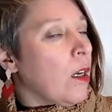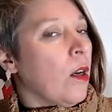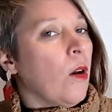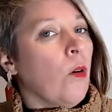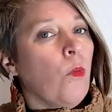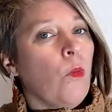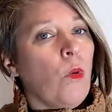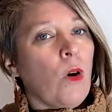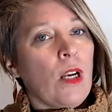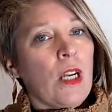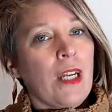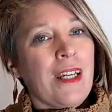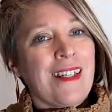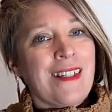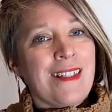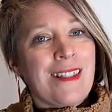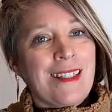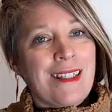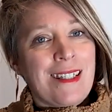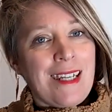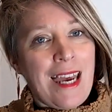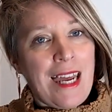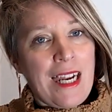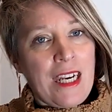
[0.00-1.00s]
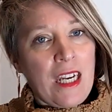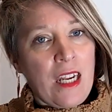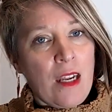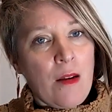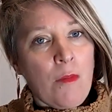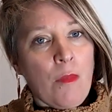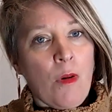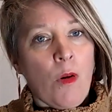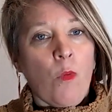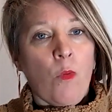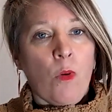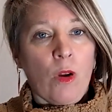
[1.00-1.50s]
one in a
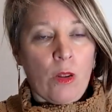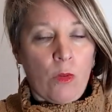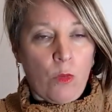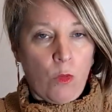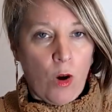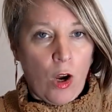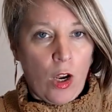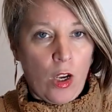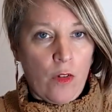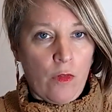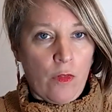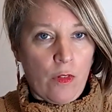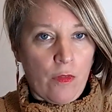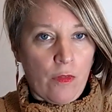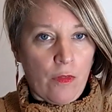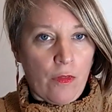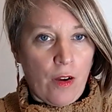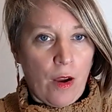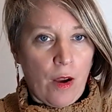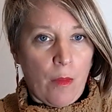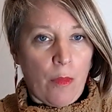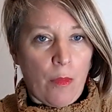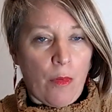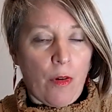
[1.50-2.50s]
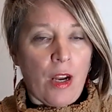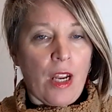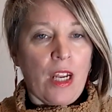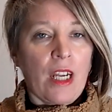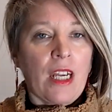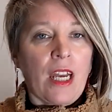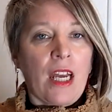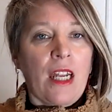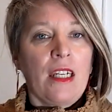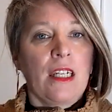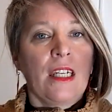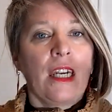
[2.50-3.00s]
denim with woven fabric,
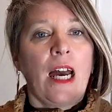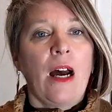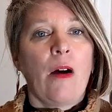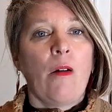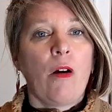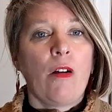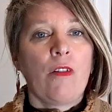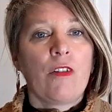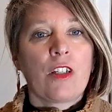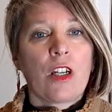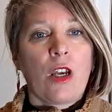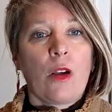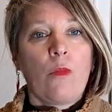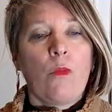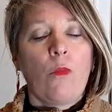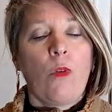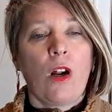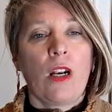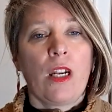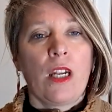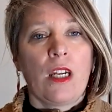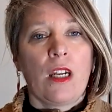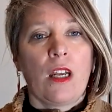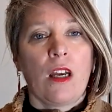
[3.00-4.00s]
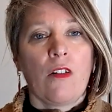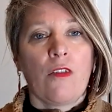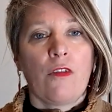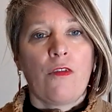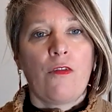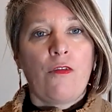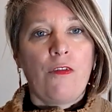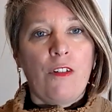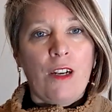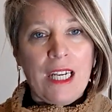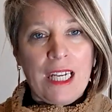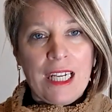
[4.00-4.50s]
and now I've sewn one in a
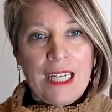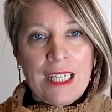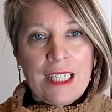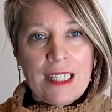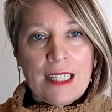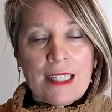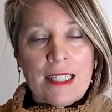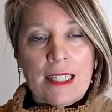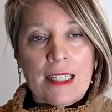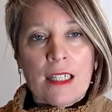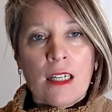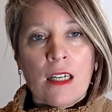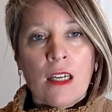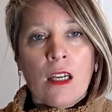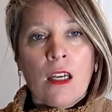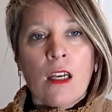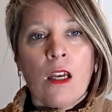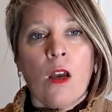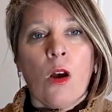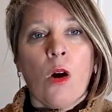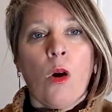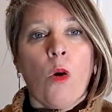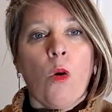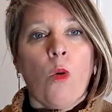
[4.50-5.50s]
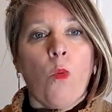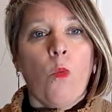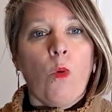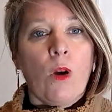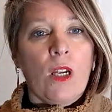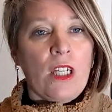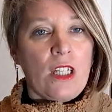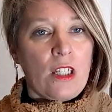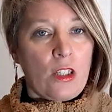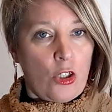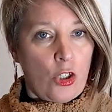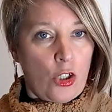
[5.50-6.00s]
fleece
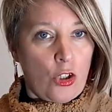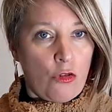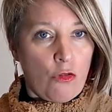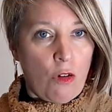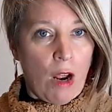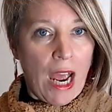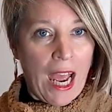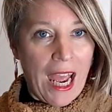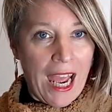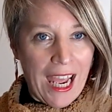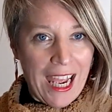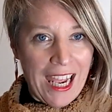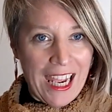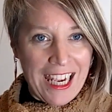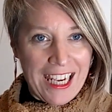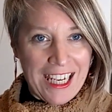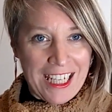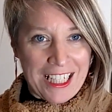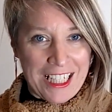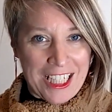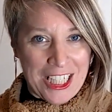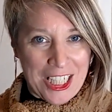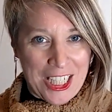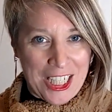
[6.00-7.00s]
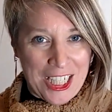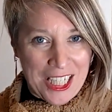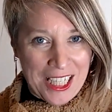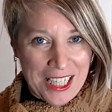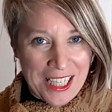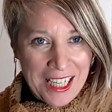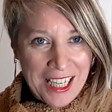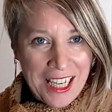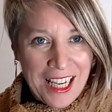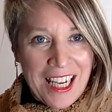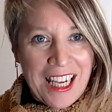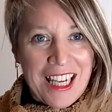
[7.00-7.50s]
with stretch.
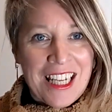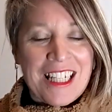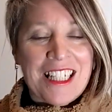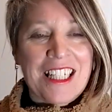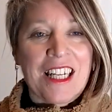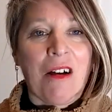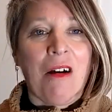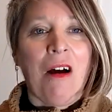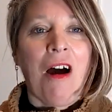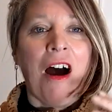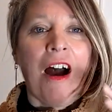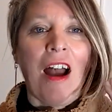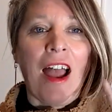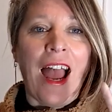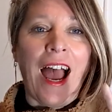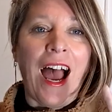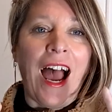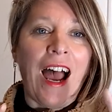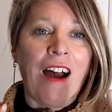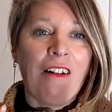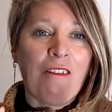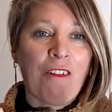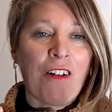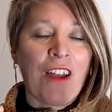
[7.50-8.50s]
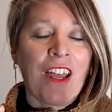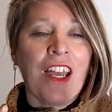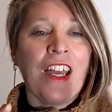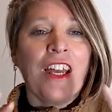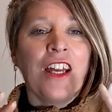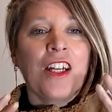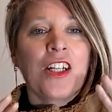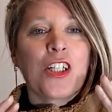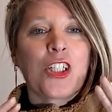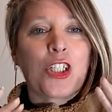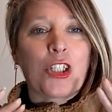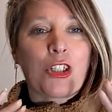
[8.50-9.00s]
So I have
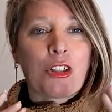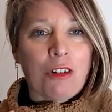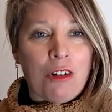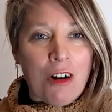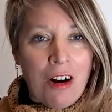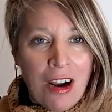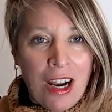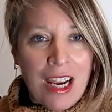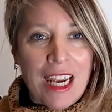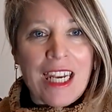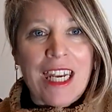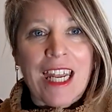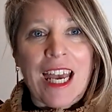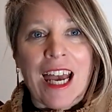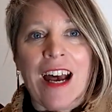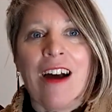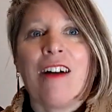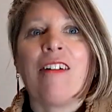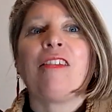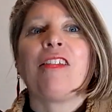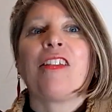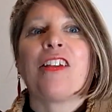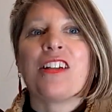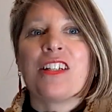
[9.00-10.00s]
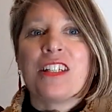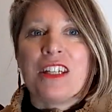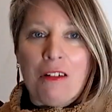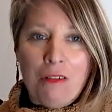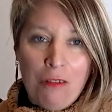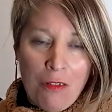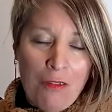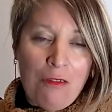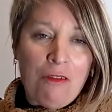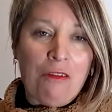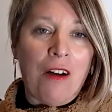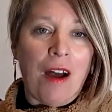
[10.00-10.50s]
tried out the
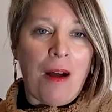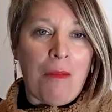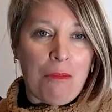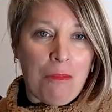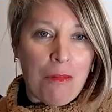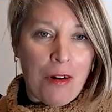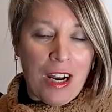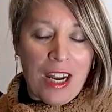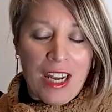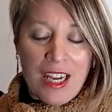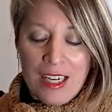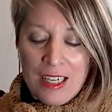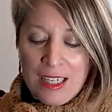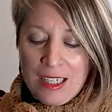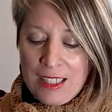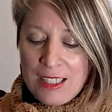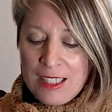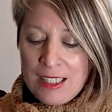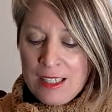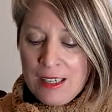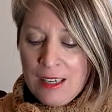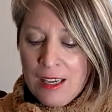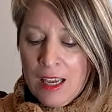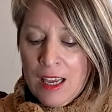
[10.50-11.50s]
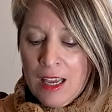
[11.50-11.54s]
different fabrics.